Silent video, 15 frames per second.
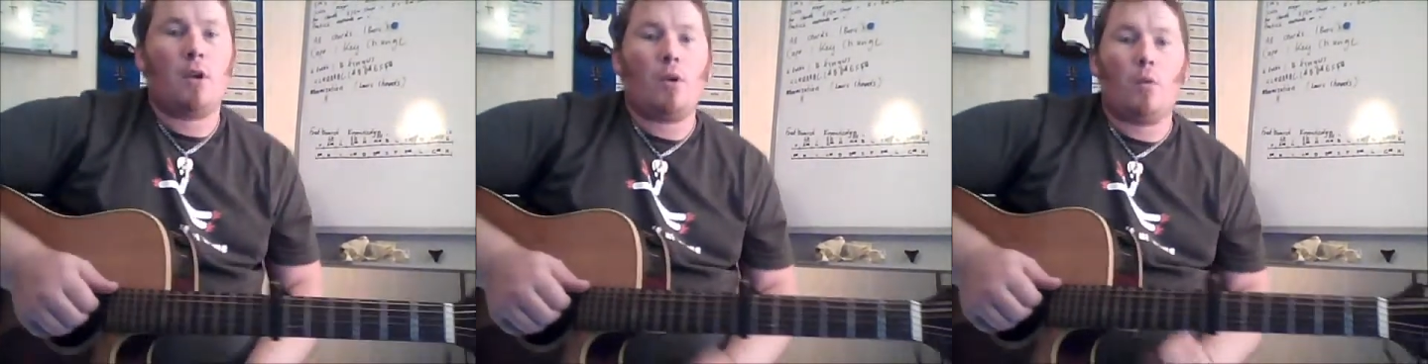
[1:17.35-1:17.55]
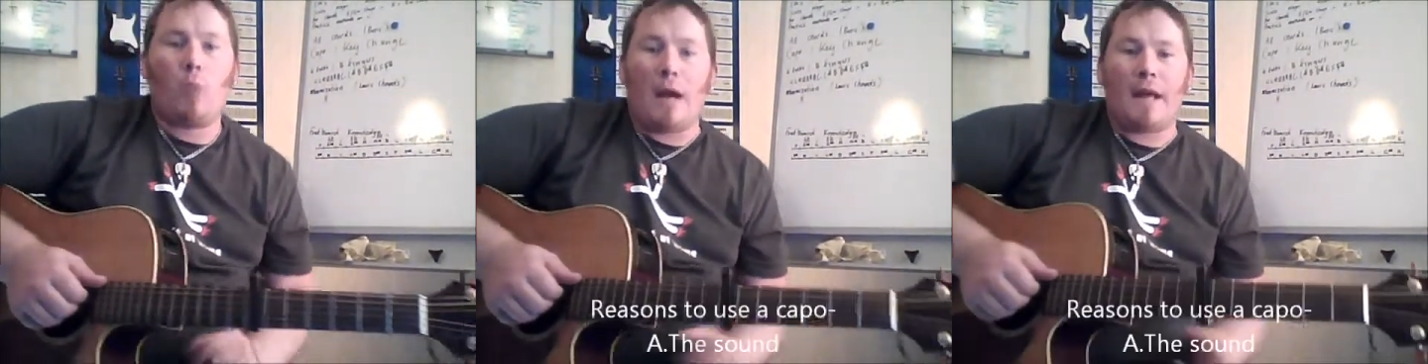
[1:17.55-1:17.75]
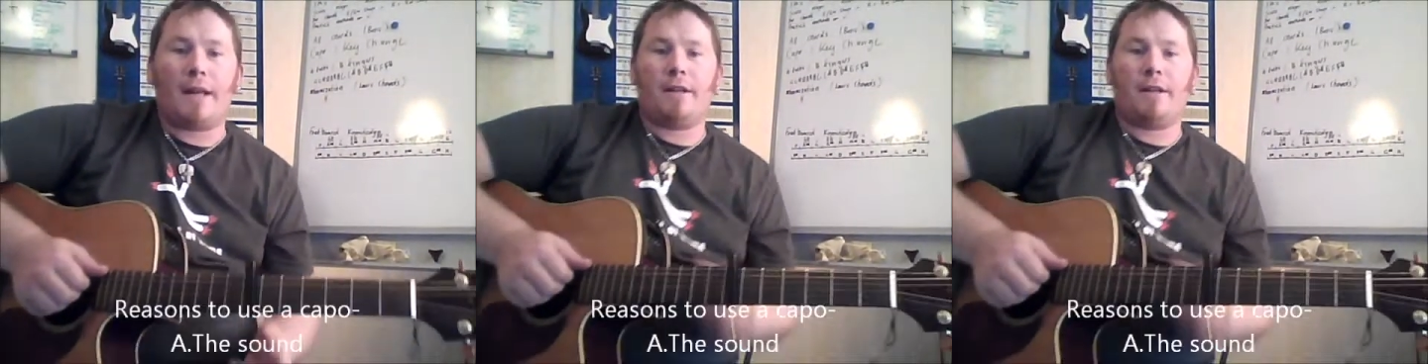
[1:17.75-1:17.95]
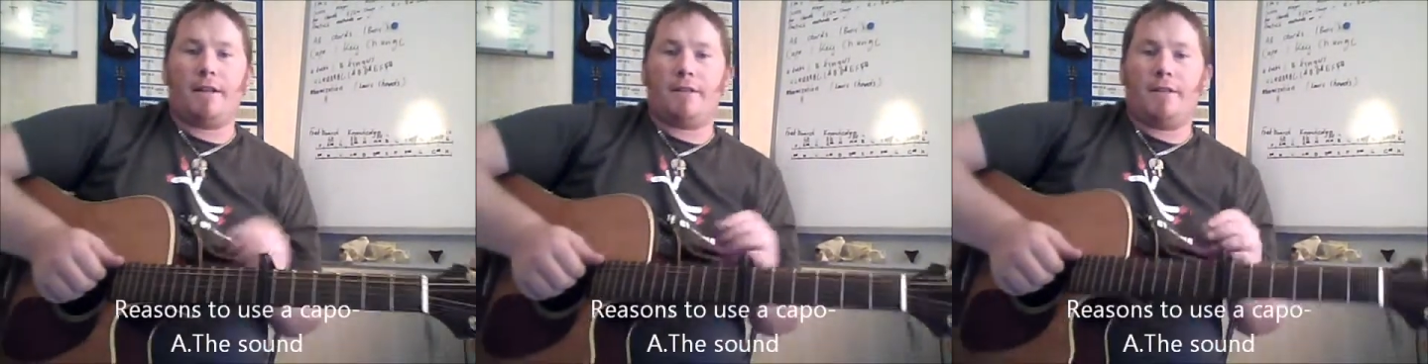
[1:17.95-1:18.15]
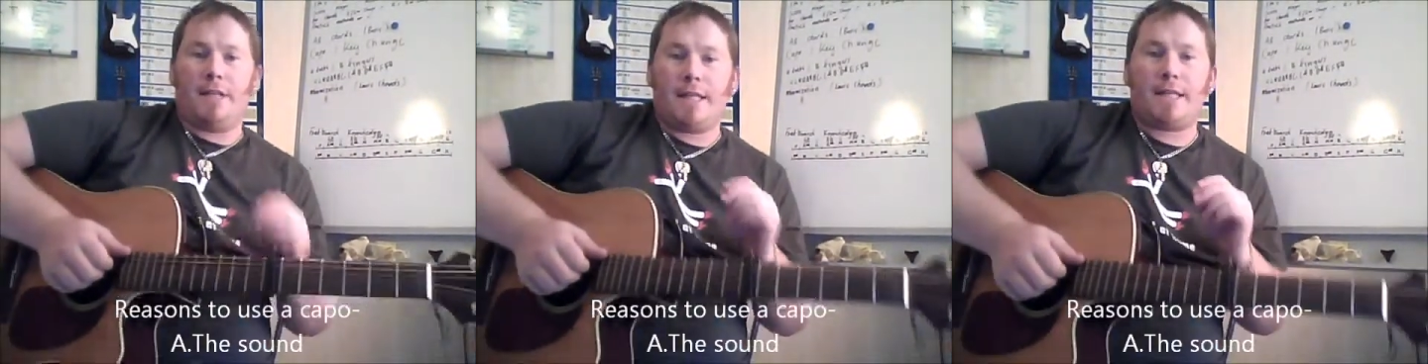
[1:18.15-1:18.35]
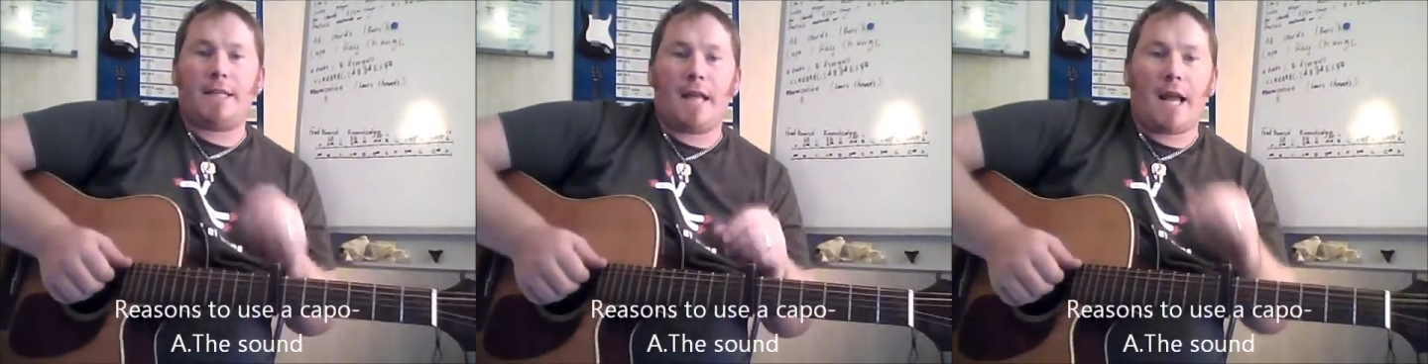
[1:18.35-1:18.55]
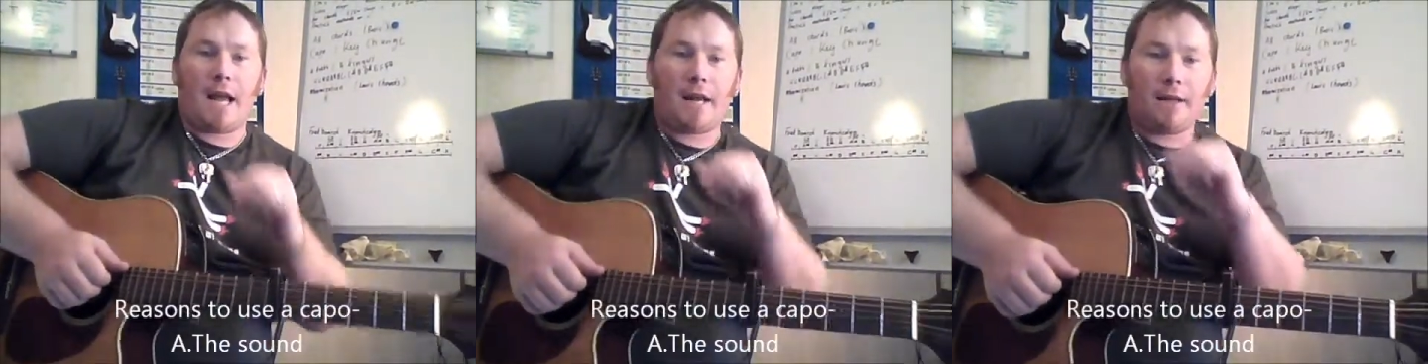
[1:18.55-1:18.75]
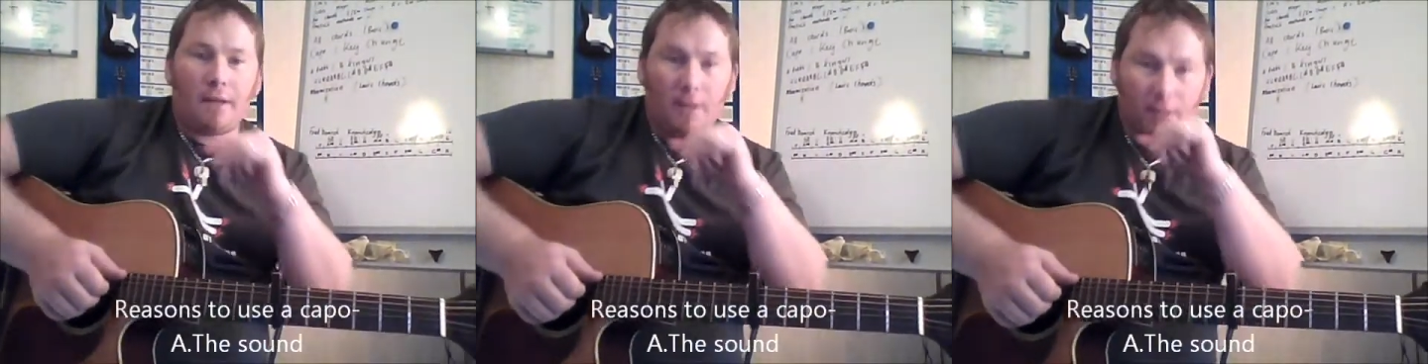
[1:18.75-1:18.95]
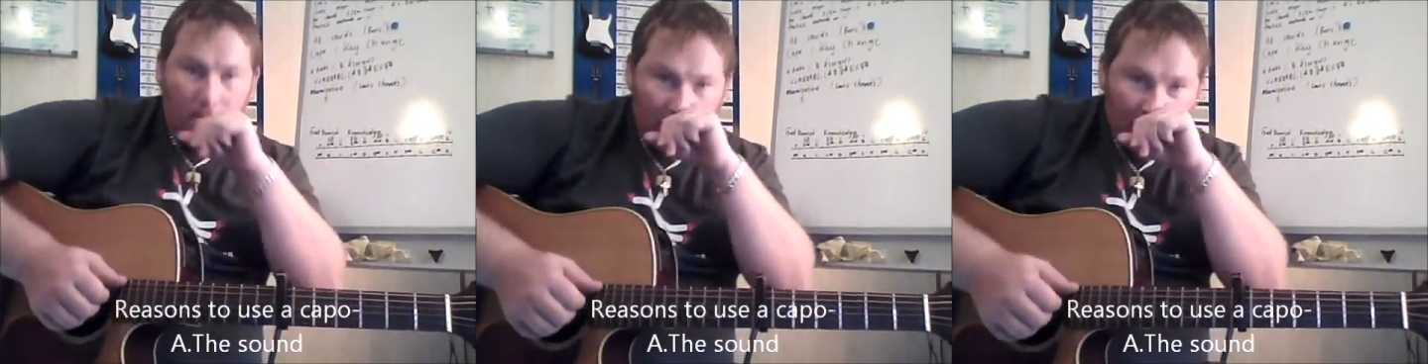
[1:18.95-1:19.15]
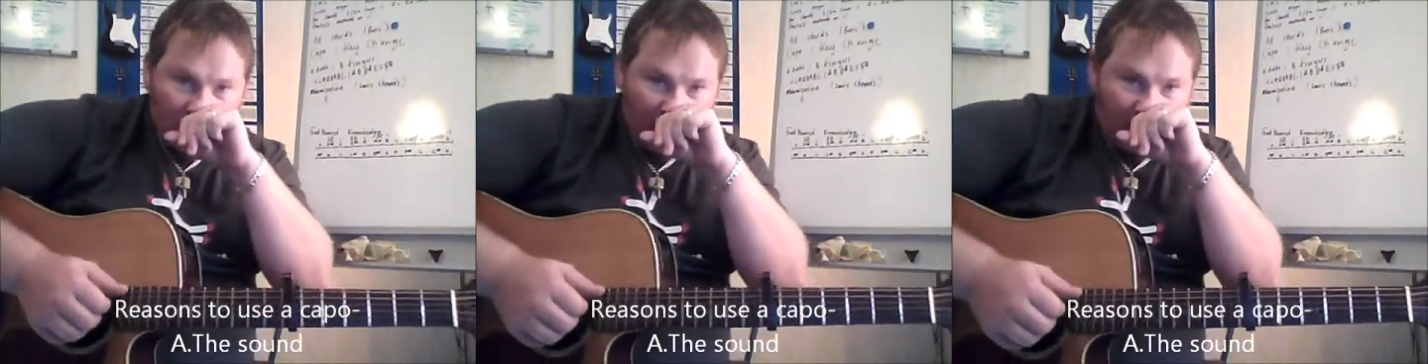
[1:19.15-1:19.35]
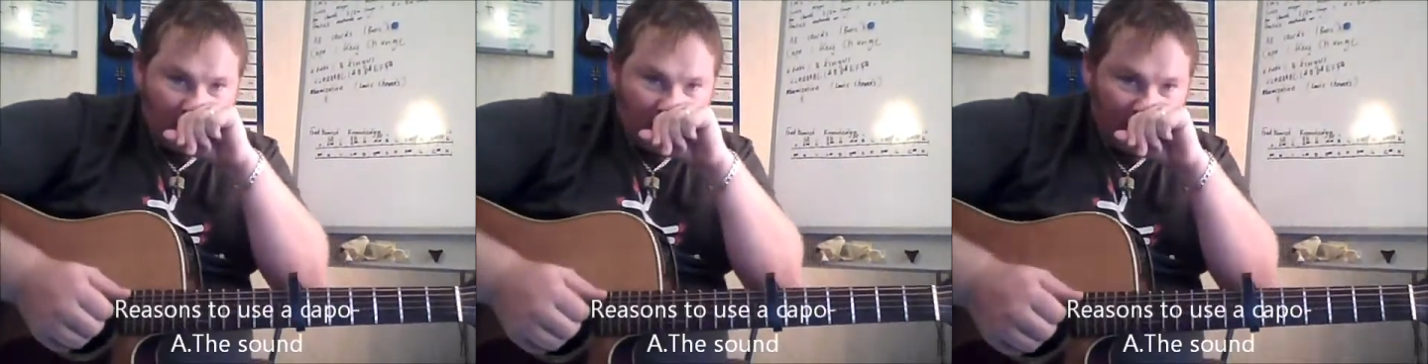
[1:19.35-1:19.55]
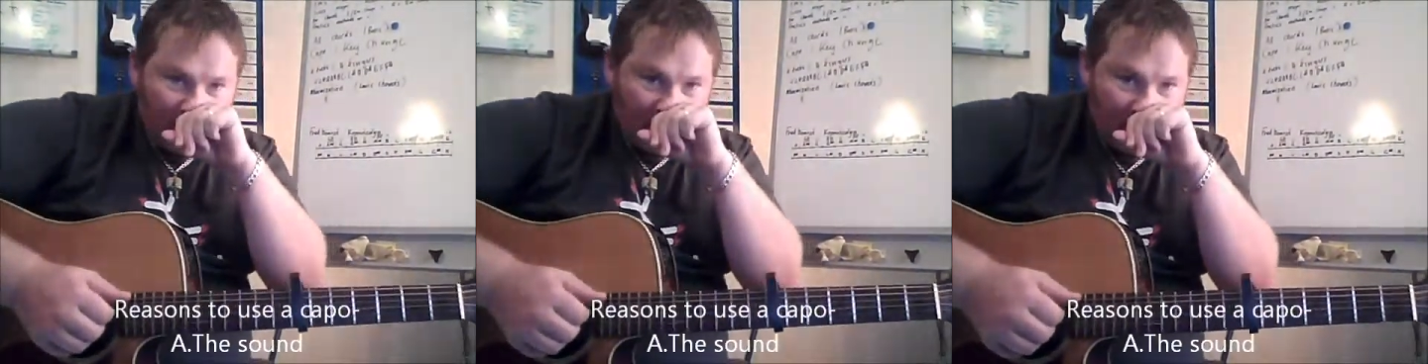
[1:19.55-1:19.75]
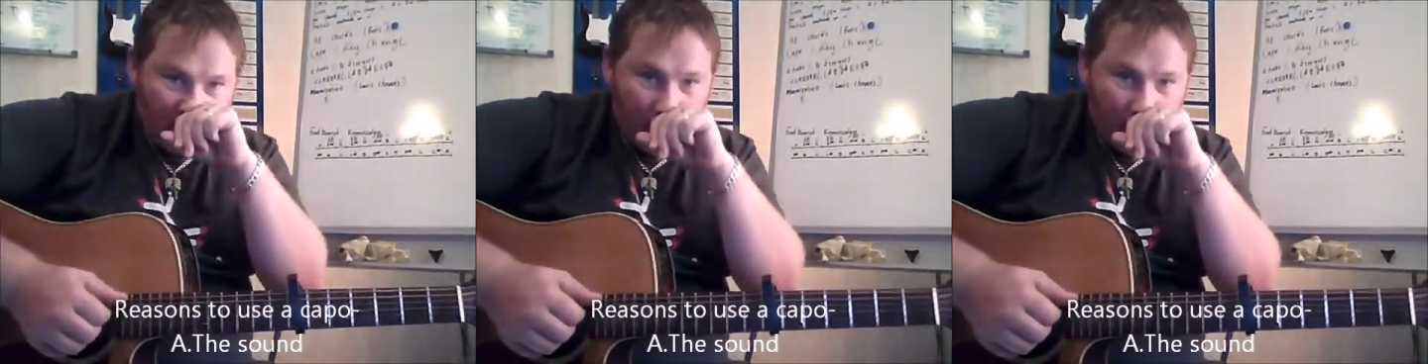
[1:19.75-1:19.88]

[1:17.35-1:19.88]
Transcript: One is the sound. The